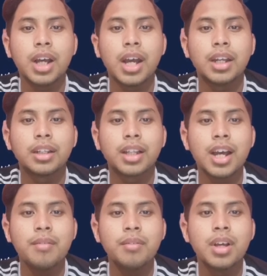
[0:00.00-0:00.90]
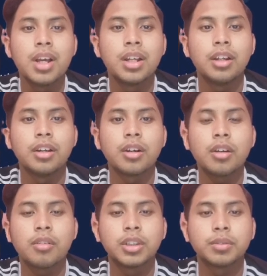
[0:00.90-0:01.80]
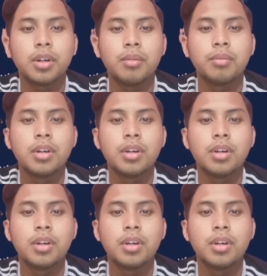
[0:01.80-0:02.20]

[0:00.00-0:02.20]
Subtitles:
at the time the rock was formed.